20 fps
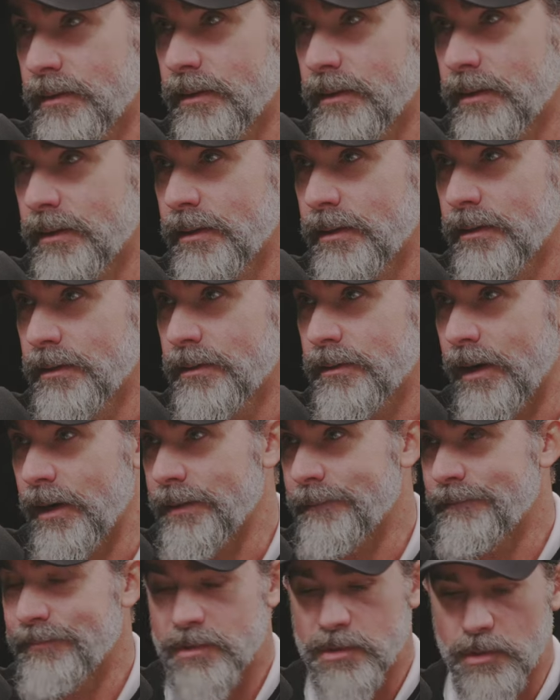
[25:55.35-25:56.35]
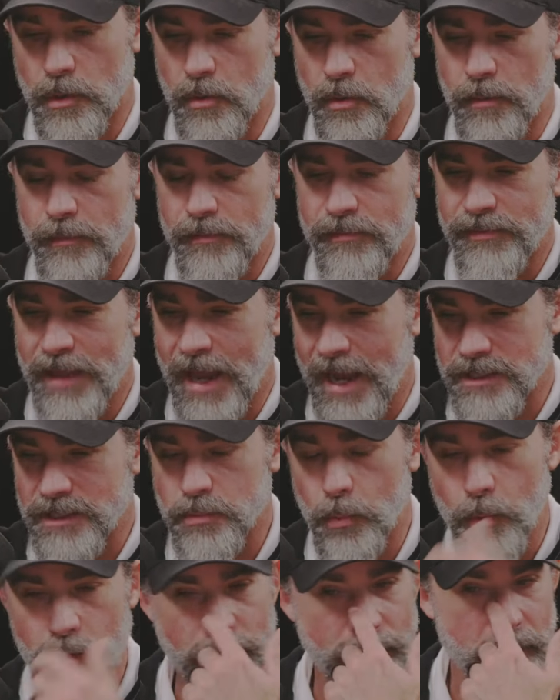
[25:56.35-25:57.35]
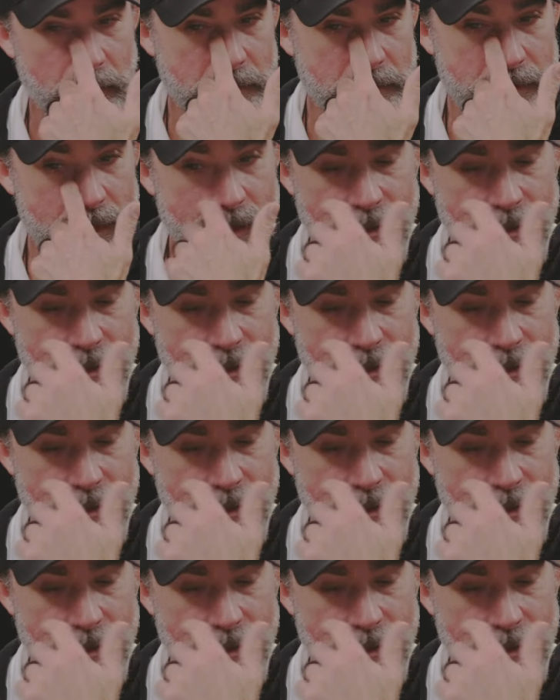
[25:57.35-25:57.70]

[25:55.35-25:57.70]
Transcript: Mm. Right. So that's one of those